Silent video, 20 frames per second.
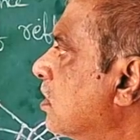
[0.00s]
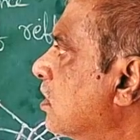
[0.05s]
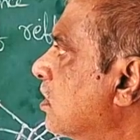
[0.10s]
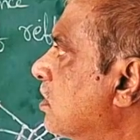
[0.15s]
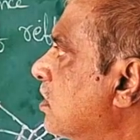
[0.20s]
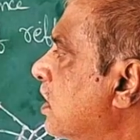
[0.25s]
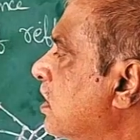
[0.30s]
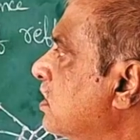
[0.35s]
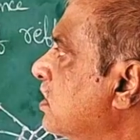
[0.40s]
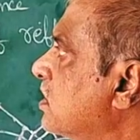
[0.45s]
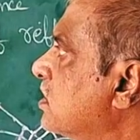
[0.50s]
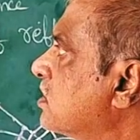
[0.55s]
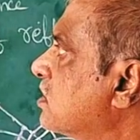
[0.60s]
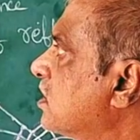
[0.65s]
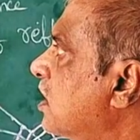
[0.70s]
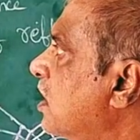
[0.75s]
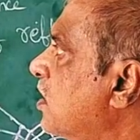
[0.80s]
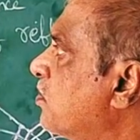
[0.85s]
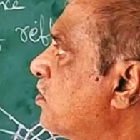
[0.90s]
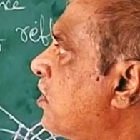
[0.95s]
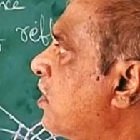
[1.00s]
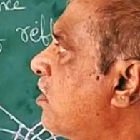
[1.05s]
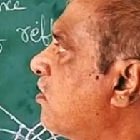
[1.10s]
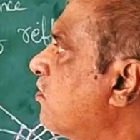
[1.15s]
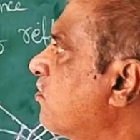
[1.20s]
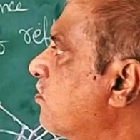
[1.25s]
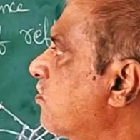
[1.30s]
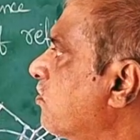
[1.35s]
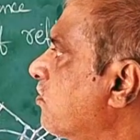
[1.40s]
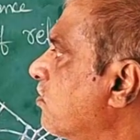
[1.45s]
then the shape
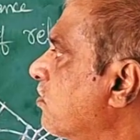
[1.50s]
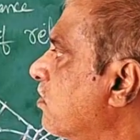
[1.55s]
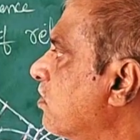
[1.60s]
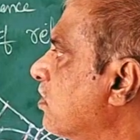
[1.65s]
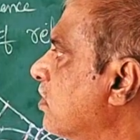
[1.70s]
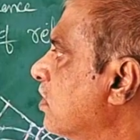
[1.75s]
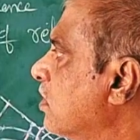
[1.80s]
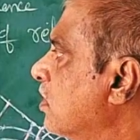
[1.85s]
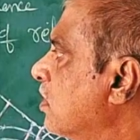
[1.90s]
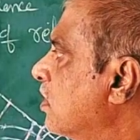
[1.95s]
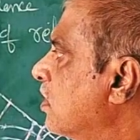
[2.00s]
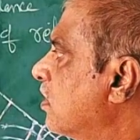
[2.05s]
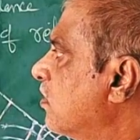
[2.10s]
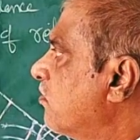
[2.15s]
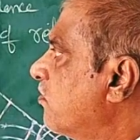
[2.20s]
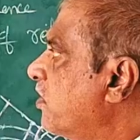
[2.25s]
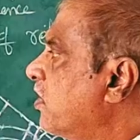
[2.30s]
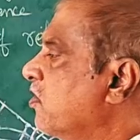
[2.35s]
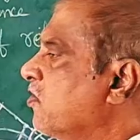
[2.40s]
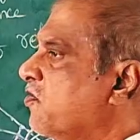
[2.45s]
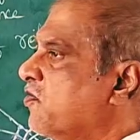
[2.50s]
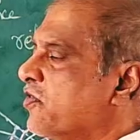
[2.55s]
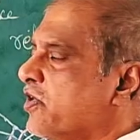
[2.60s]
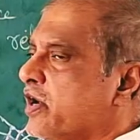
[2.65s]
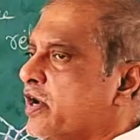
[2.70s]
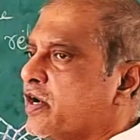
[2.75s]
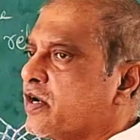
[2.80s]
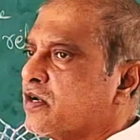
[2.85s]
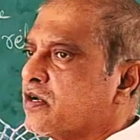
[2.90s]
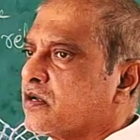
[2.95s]
of
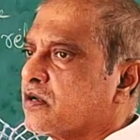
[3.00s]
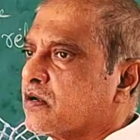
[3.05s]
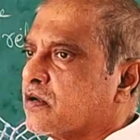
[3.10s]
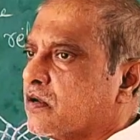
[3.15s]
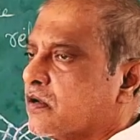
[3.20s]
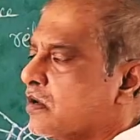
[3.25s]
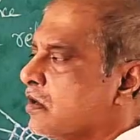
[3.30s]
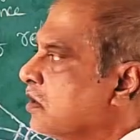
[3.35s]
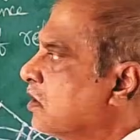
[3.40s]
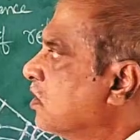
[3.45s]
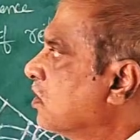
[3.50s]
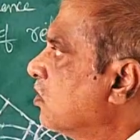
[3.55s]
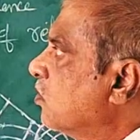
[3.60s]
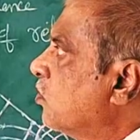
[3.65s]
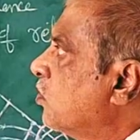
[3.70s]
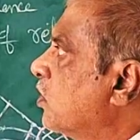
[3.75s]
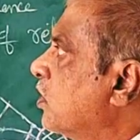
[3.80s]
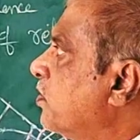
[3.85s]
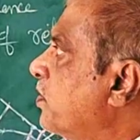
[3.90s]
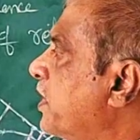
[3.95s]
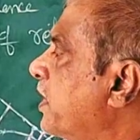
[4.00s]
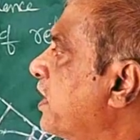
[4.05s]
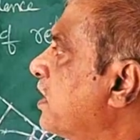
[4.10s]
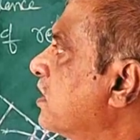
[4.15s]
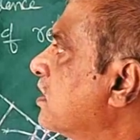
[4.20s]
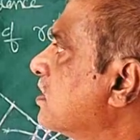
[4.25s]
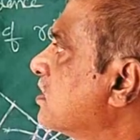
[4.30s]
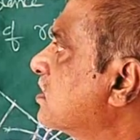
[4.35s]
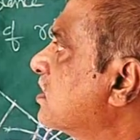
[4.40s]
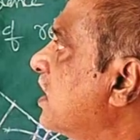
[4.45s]
wavefront would
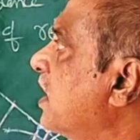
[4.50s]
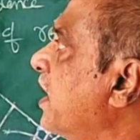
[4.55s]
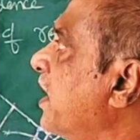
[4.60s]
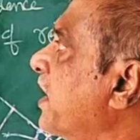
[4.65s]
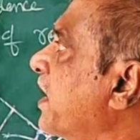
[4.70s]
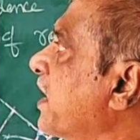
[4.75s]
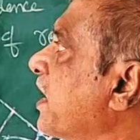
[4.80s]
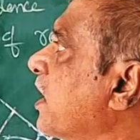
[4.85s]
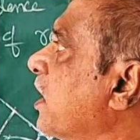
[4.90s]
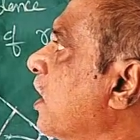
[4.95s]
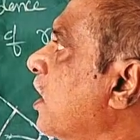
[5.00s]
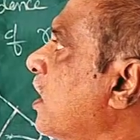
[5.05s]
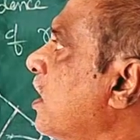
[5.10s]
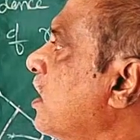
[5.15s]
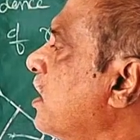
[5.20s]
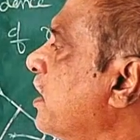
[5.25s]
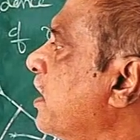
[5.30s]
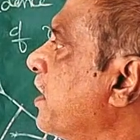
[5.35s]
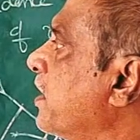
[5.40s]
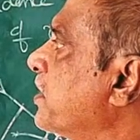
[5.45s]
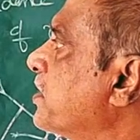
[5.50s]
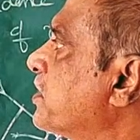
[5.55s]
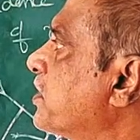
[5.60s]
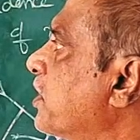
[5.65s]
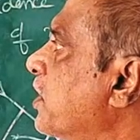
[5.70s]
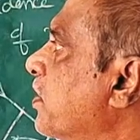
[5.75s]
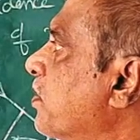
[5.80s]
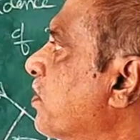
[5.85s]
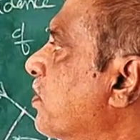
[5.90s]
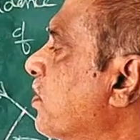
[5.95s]
be cylindrical in
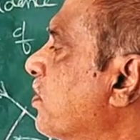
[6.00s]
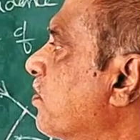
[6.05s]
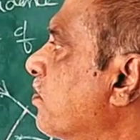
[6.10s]
shape,